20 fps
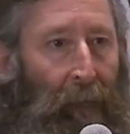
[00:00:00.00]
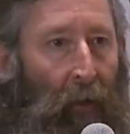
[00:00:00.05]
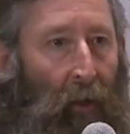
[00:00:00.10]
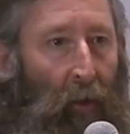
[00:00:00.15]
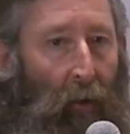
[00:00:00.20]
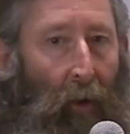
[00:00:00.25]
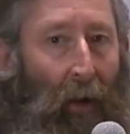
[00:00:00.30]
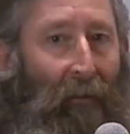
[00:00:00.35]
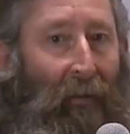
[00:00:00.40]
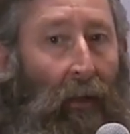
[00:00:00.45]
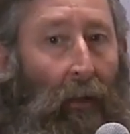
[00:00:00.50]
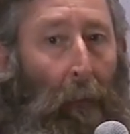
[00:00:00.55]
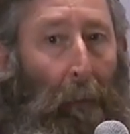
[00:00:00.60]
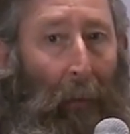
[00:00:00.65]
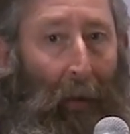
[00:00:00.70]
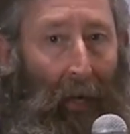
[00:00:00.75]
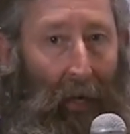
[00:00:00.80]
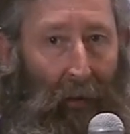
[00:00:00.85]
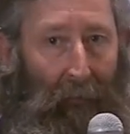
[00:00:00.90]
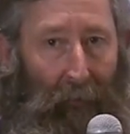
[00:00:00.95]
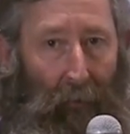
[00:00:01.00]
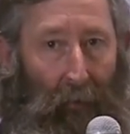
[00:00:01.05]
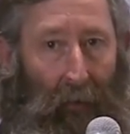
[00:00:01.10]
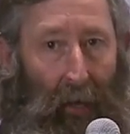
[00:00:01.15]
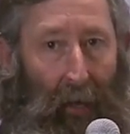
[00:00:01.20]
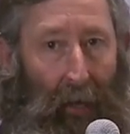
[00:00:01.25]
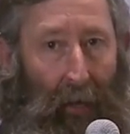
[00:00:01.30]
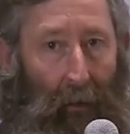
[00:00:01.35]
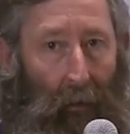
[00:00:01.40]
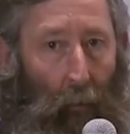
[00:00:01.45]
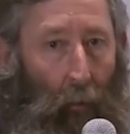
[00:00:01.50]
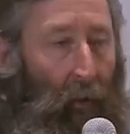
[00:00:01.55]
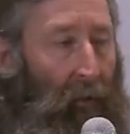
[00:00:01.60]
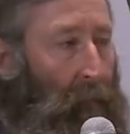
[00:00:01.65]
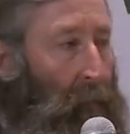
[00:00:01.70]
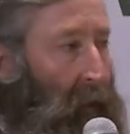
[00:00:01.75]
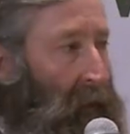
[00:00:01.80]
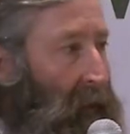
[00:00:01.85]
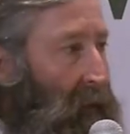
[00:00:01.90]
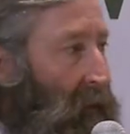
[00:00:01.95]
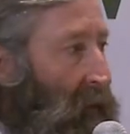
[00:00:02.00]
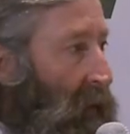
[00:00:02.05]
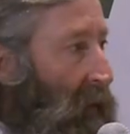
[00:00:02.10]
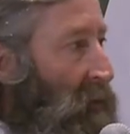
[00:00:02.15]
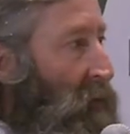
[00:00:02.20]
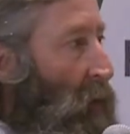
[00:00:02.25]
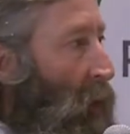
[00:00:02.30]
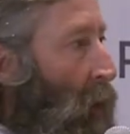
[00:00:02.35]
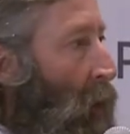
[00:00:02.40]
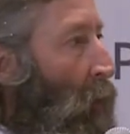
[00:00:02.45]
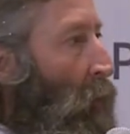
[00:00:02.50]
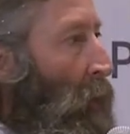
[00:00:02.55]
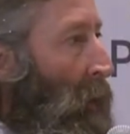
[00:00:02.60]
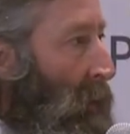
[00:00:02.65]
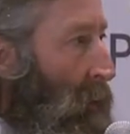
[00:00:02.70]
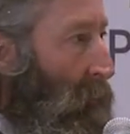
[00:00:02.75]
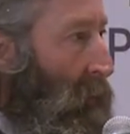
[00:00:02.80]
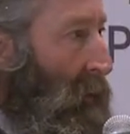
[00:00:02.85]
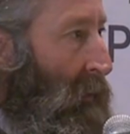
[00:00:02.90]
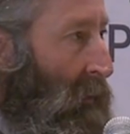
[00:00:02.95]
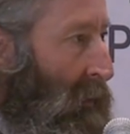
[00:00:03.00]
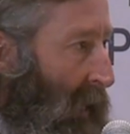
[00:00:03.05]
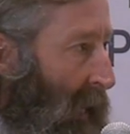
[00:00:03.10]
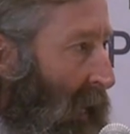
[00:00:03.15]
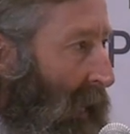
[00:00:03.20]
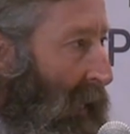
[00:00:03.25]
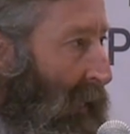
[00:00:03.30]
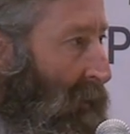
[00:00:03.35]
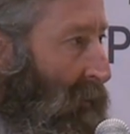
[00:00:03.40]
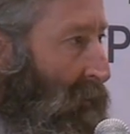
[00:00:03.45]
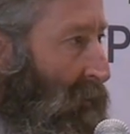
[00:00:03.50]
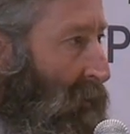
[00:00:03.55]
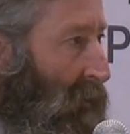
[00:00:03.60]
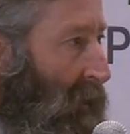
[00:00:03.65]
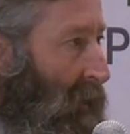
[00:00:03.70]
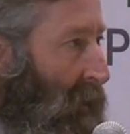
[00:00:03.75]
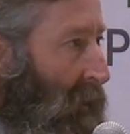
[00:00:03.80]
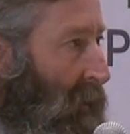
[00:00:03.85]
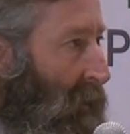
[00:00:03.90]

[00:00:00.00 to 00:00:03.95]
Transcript: you're having to pay for that with money that has already been taxed